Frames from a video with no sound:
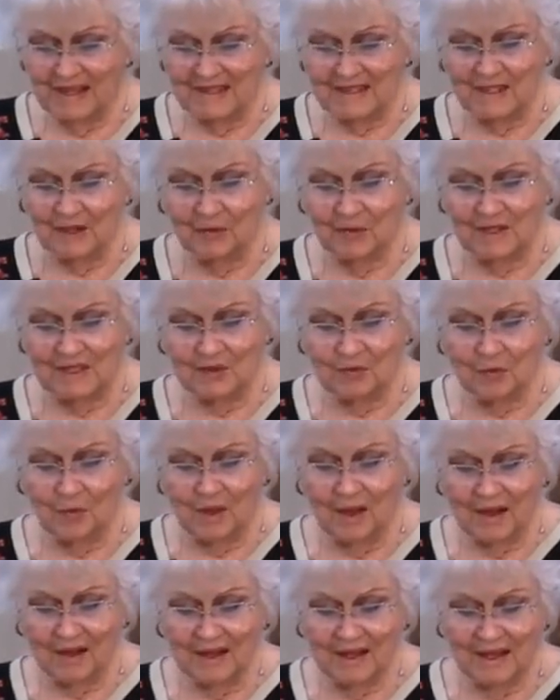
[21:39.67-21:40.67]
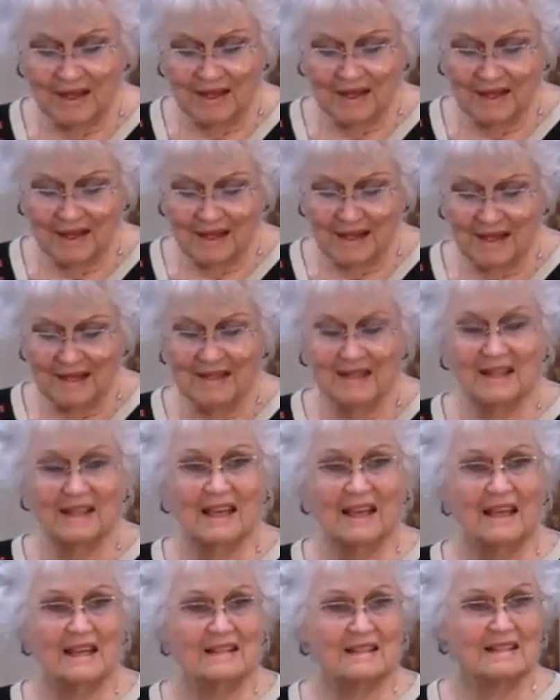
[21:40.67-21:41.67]
So it's walking
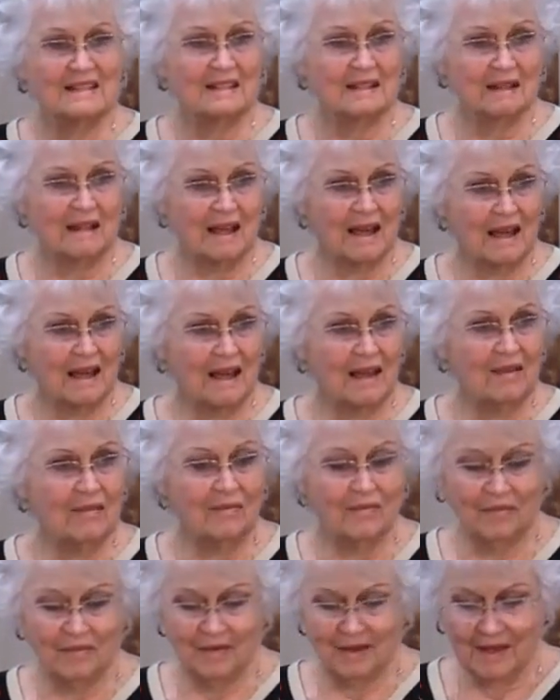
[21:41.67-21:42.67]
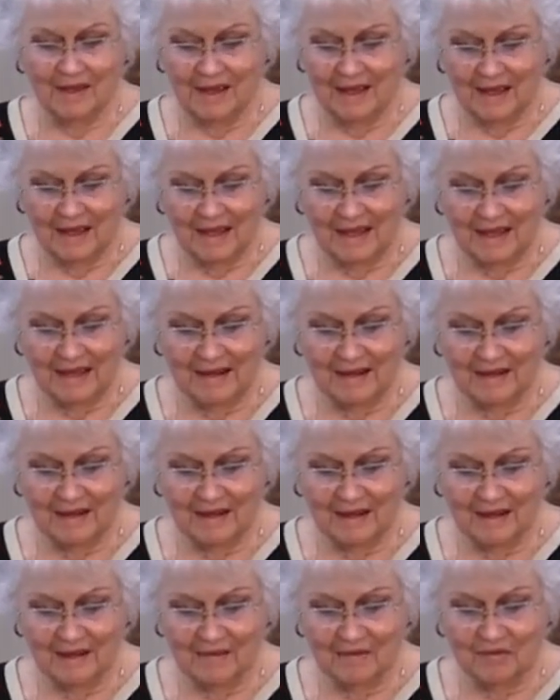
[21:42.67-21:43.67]
indicates life
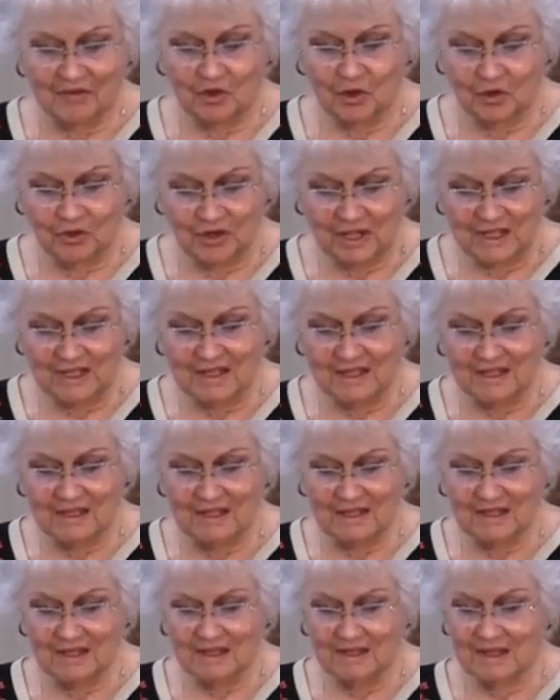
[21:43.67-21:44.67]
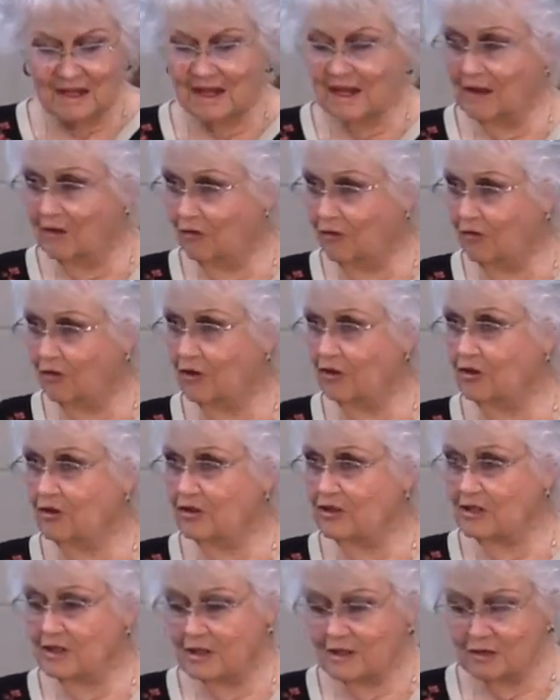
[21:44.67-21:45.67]
and choices,
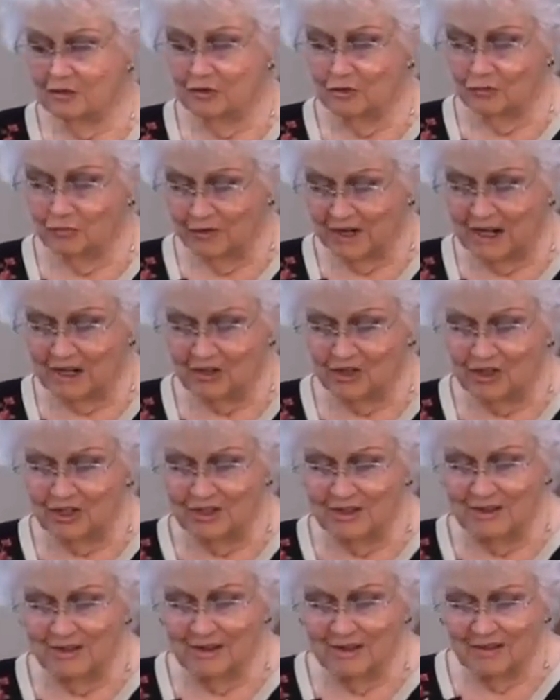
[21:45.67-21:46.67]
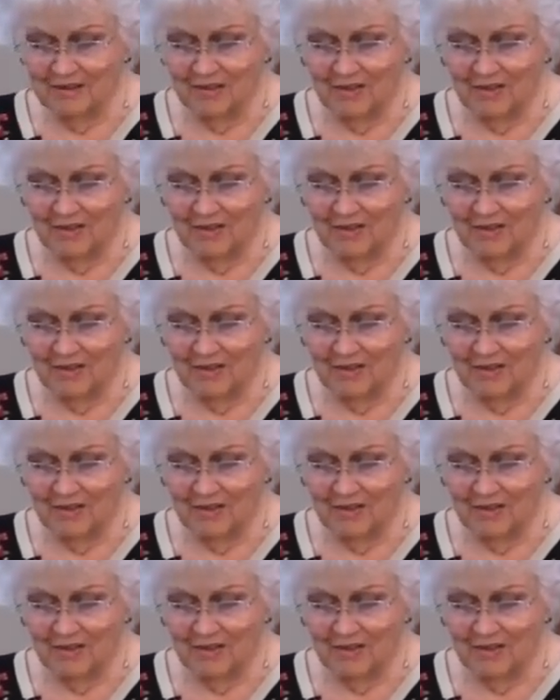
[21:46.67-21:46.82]
effort, direction.